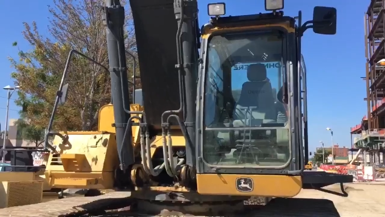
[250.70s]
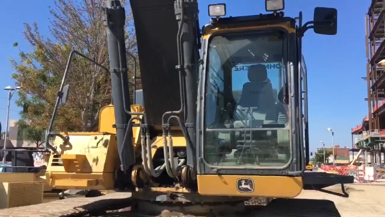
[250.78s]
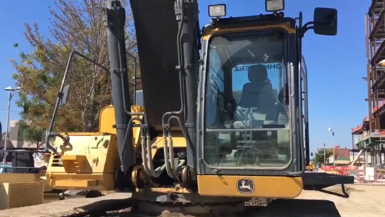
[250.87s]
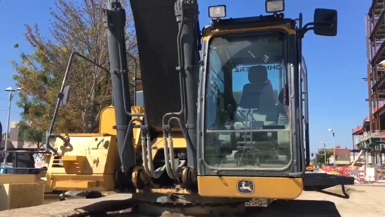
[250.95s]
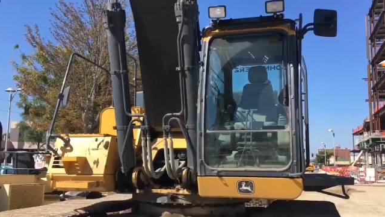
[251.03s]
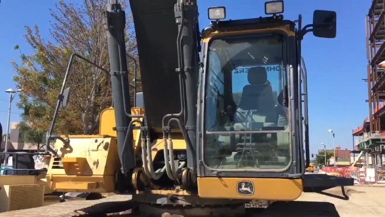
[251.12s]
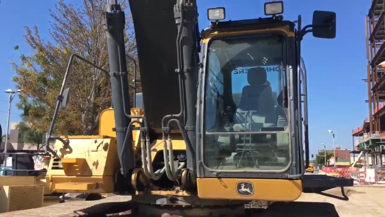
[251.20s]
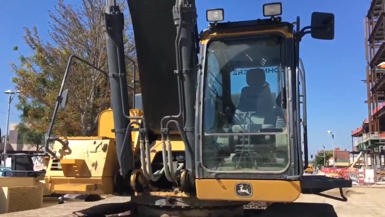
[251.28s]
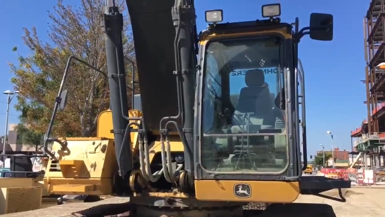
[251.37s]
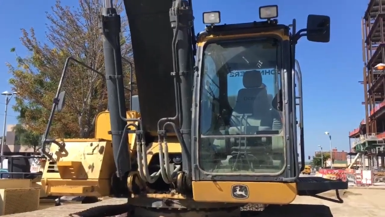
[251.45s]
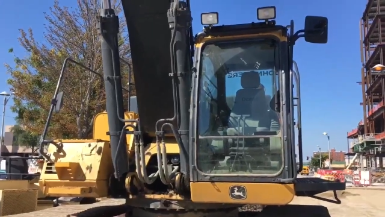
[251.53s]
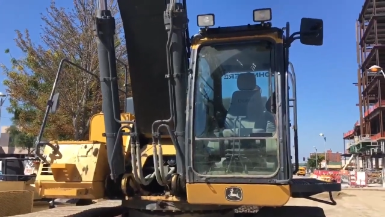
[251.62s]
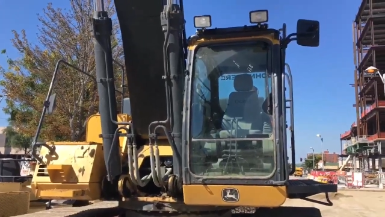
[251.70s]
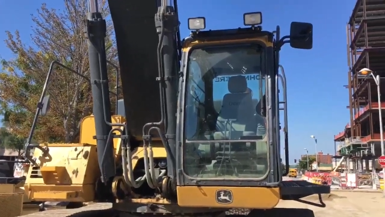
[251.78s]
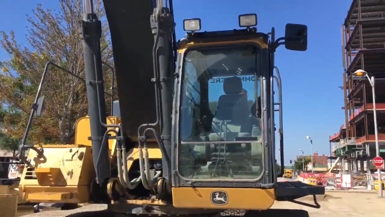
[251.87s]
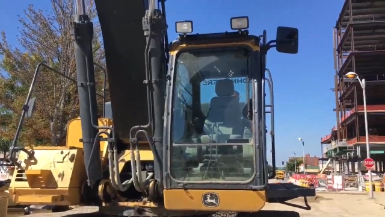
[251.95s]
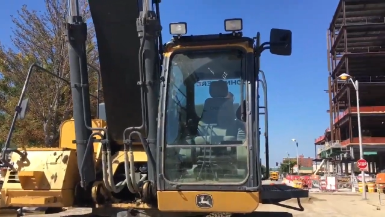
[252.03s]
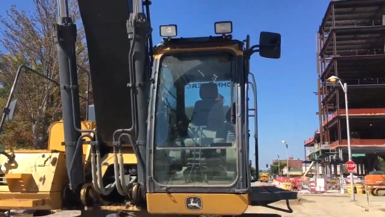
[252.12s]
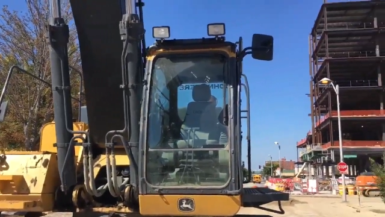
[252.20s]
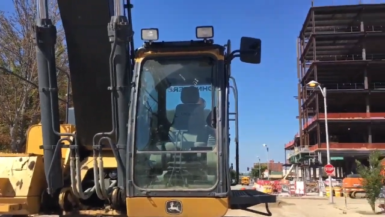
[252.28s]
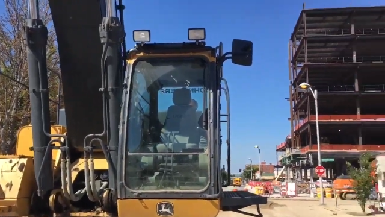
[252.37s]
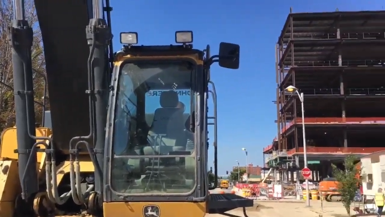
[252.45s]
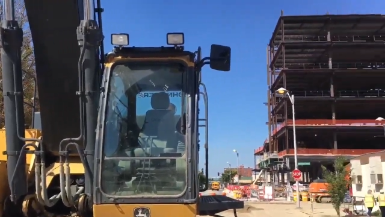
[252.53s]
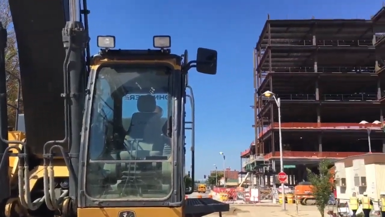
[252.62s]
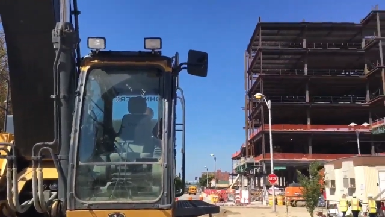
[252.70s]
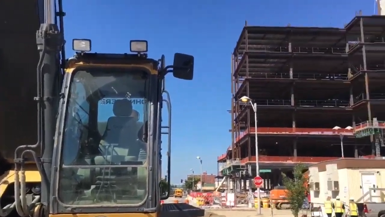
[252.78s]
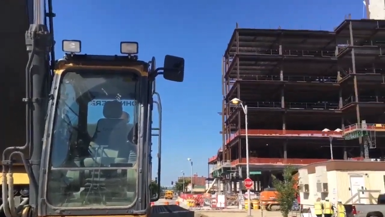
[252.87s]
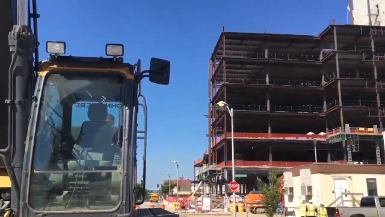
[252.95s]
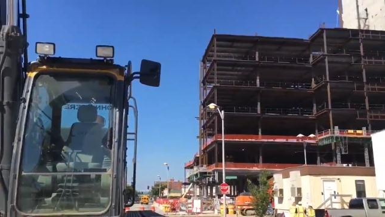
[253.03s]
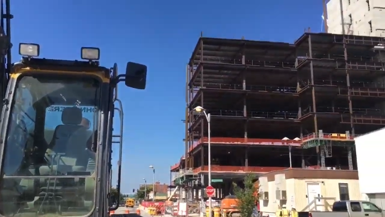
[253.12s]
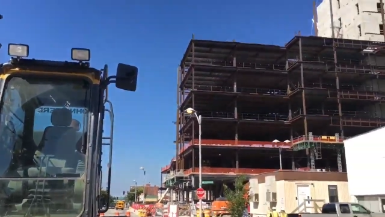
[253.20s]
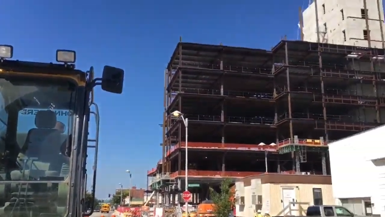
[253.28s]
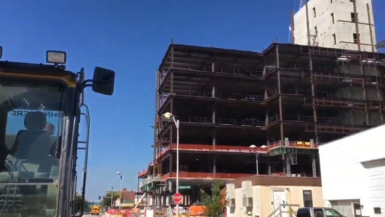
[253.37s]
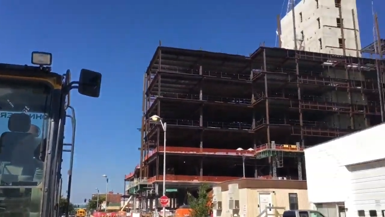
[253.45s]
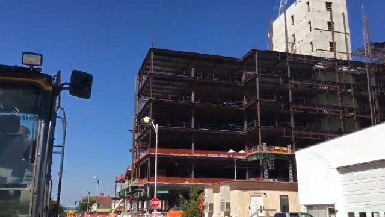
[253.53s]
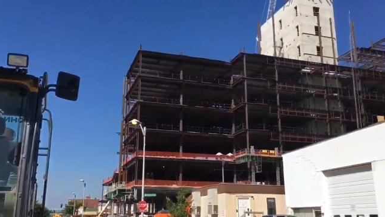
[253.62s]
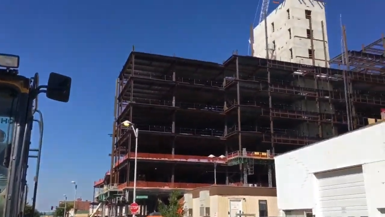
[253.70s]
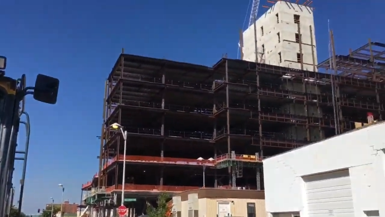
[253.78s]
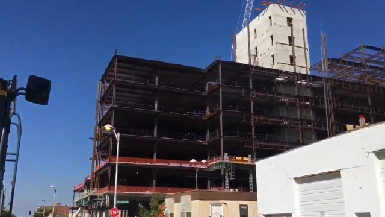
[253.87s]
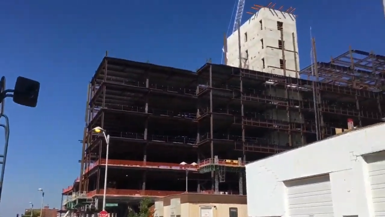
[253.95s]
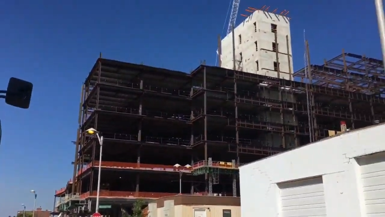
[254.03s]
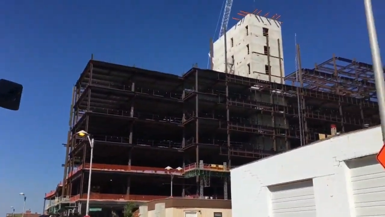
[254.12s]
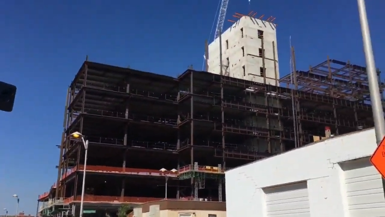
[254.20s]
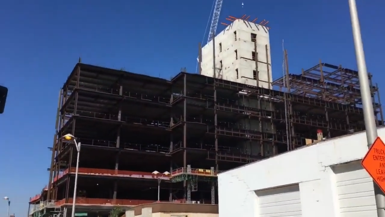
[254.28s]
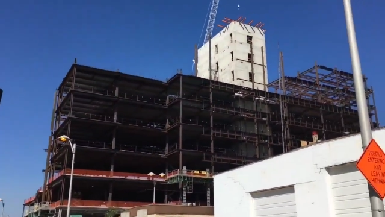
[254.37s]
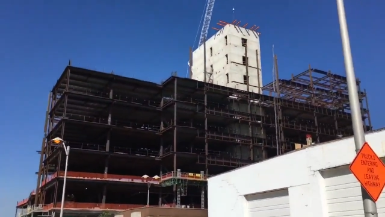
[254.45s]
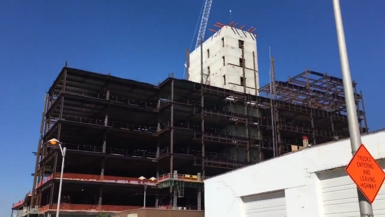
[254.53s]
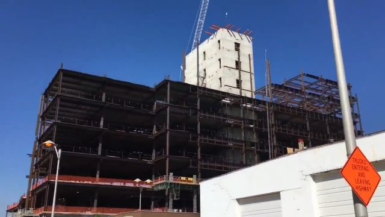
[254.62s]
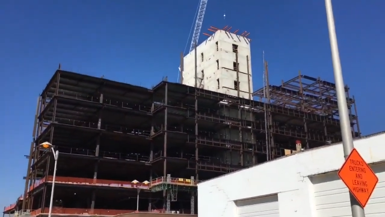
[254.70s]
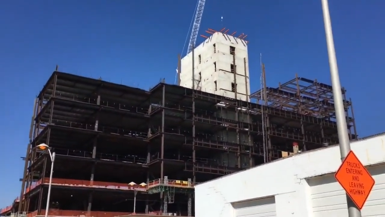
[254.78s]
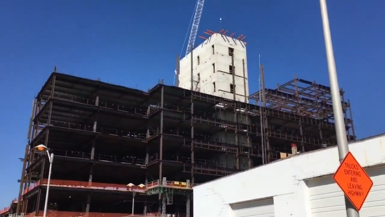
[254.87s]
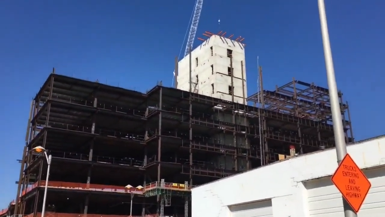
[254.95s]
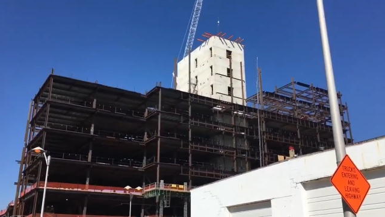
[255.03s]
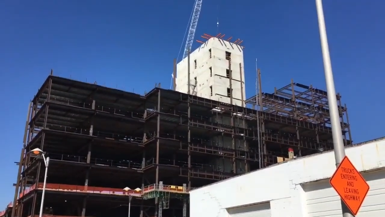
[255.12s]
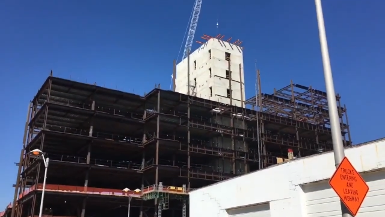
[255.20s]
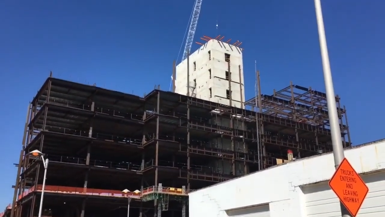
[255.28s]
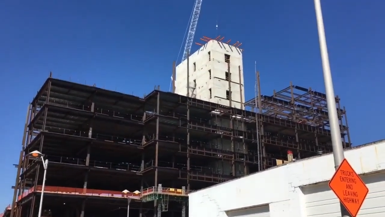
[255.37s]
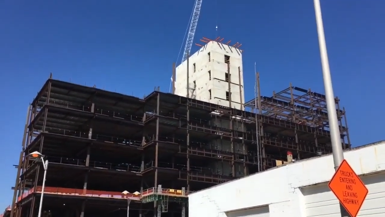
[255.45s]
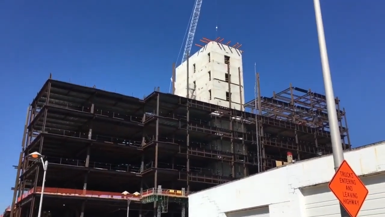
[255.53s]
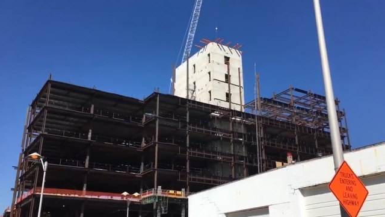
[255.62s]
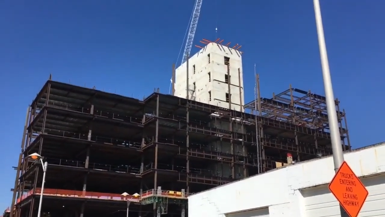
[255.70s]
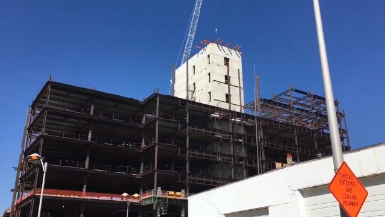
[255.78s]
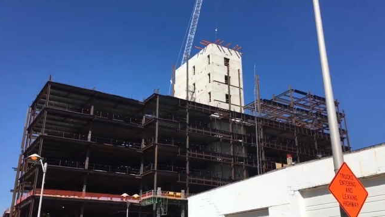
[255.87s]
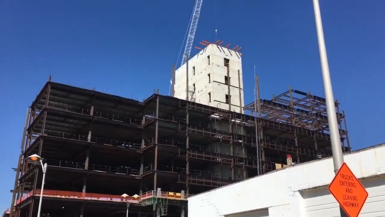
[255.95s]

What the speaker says: [unreadable: no face in view]